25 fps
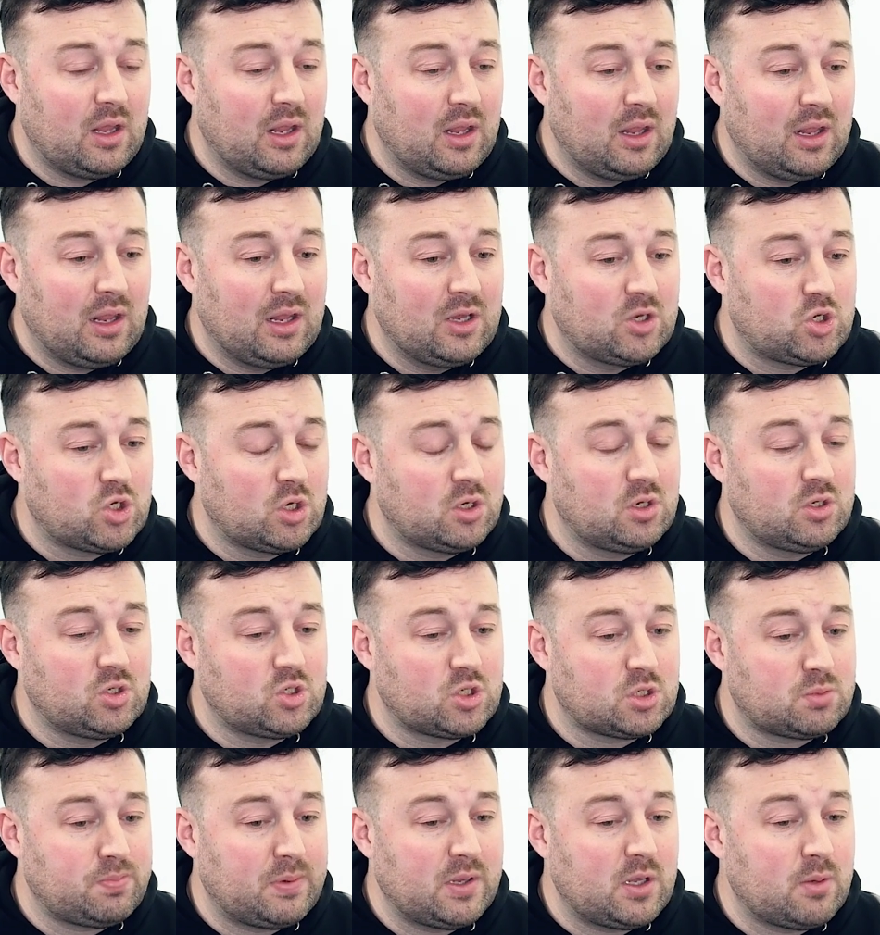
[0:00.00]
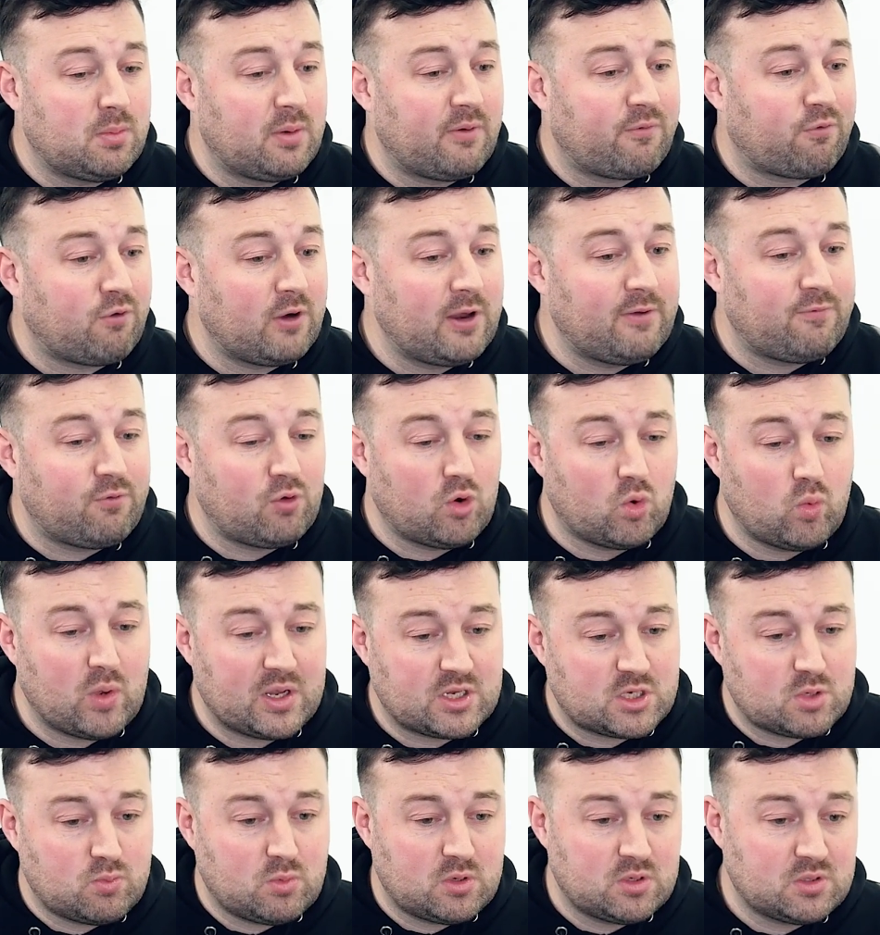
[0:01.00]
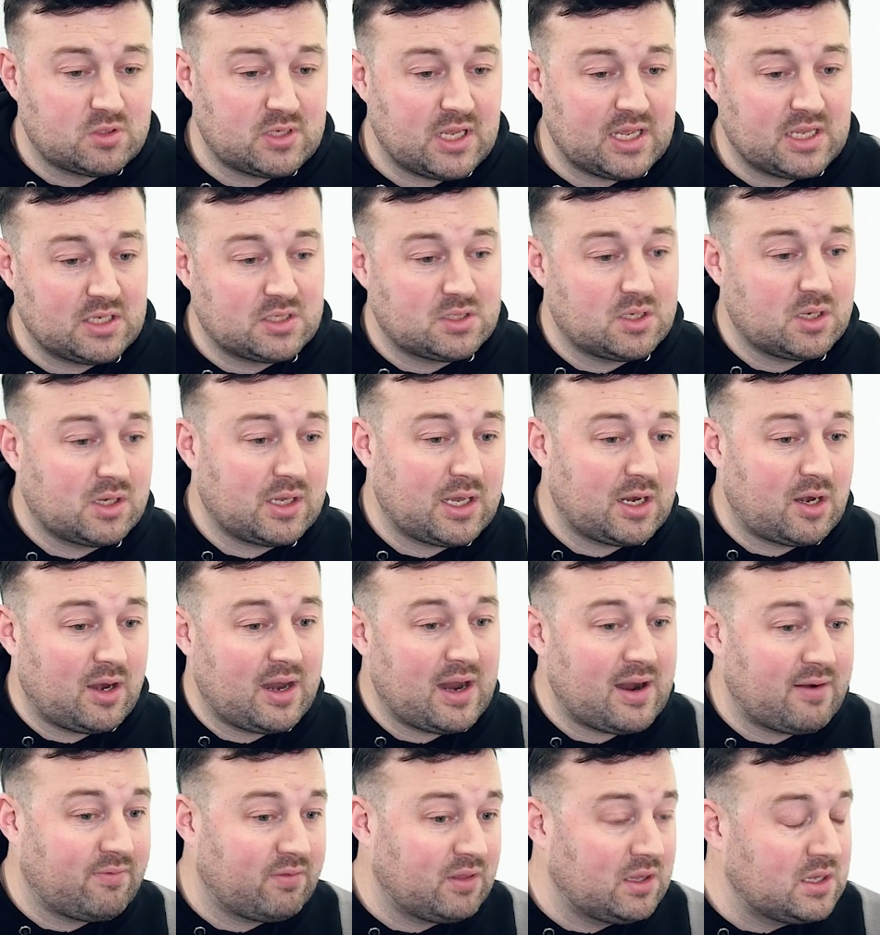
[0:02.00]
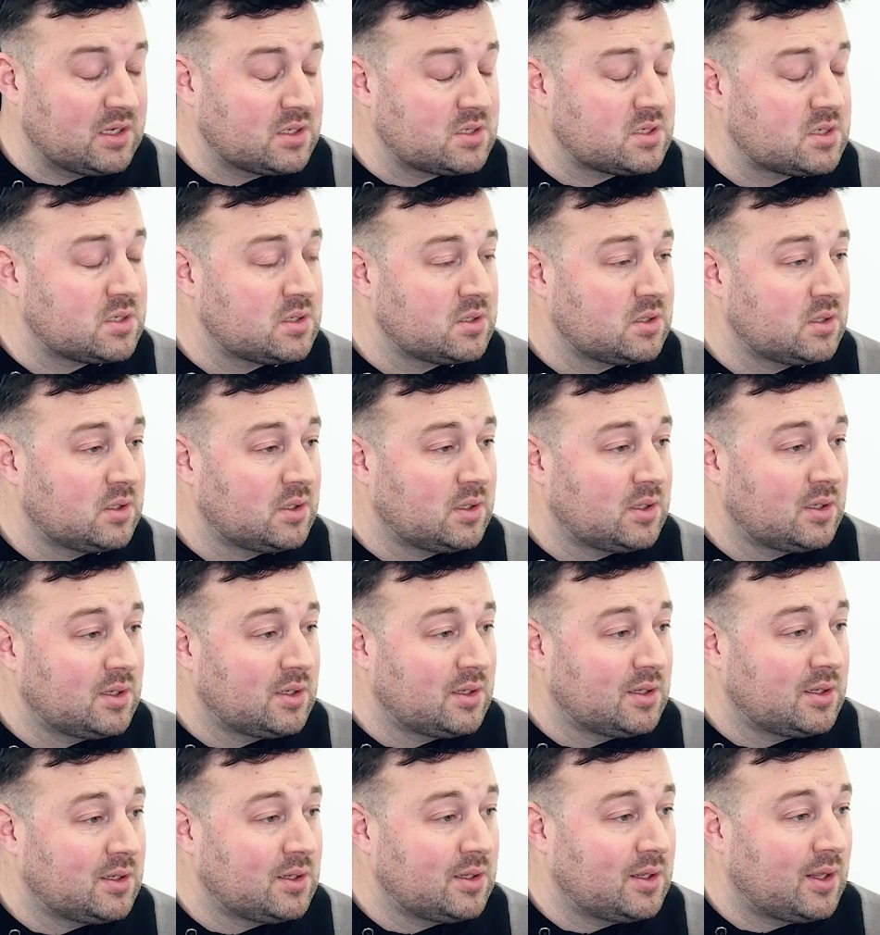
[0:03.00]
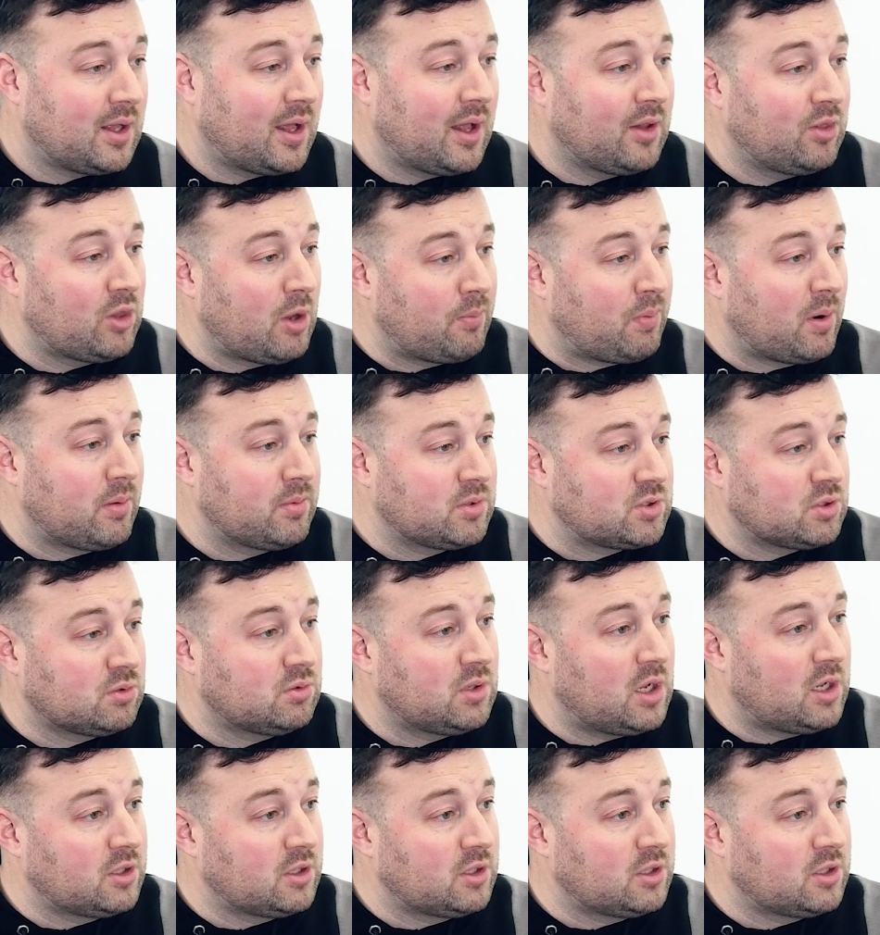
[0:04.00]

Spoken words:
It shouldn't just become a free-for-all where someone says, can I have this? No problem at all,